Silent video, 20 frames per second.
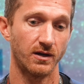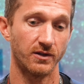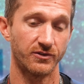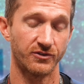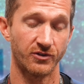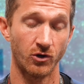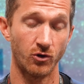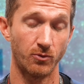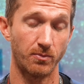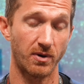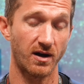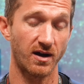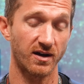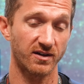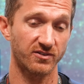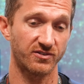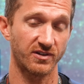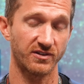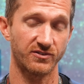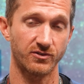toe
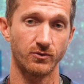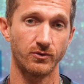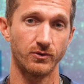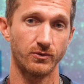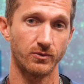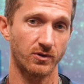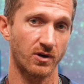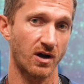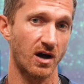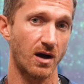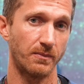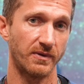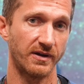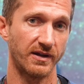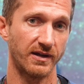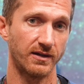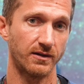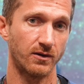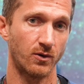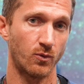box that's going to
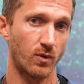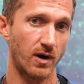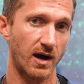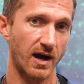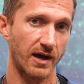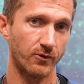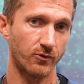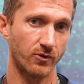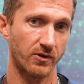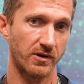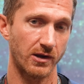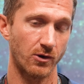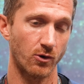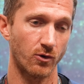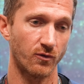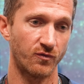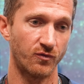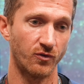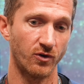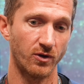accommodate a wide or a
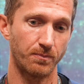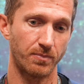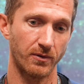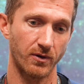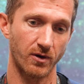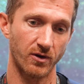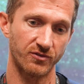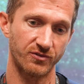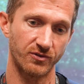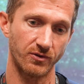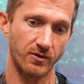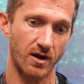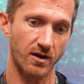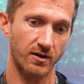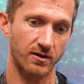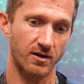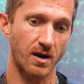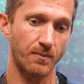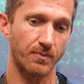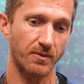narrow foot, but also
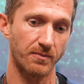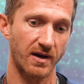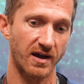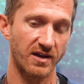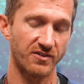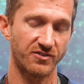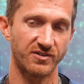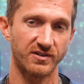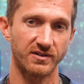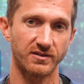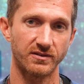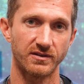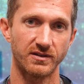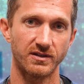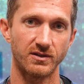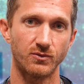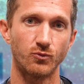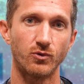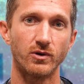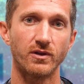not compromising
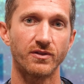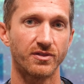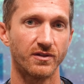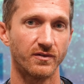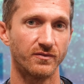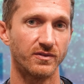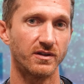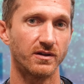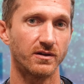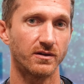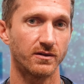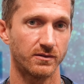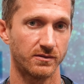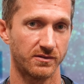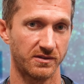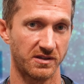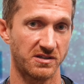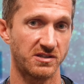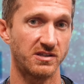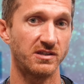the width of
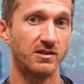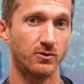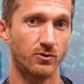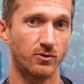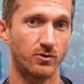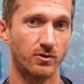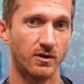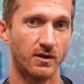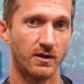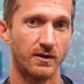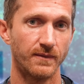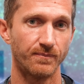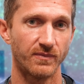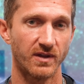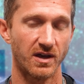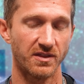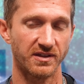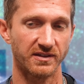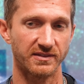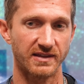the heel.
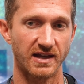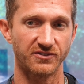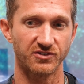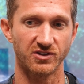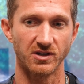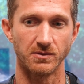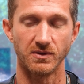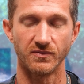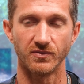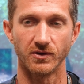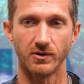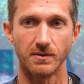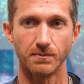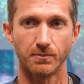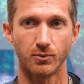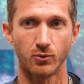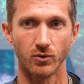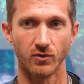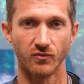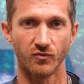I think that's going to be very
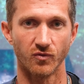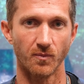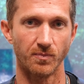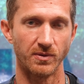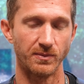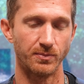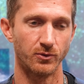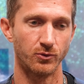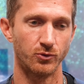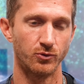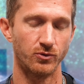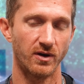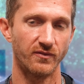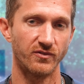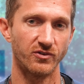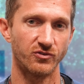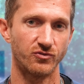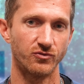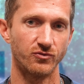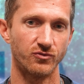important for people who
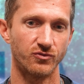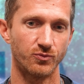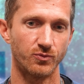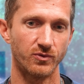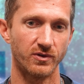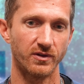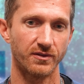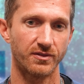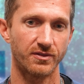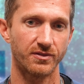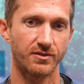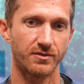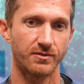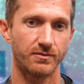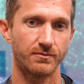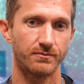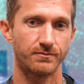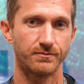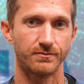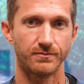have issues
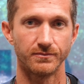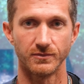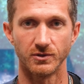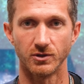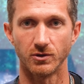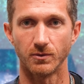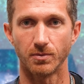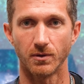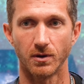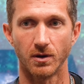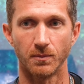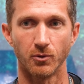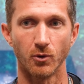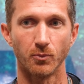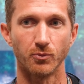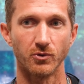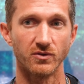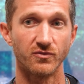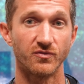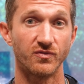with,
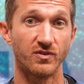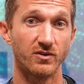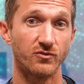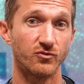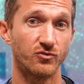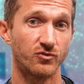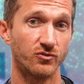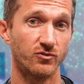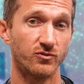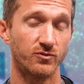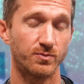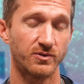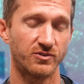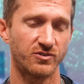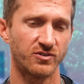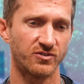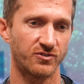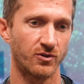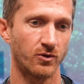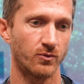appropriate fit of shoes.
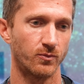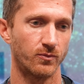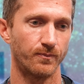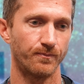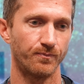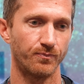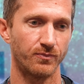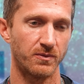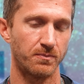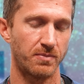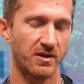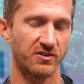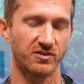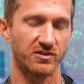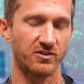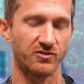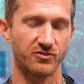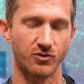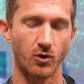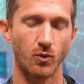But you
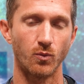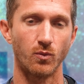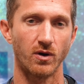basically just don't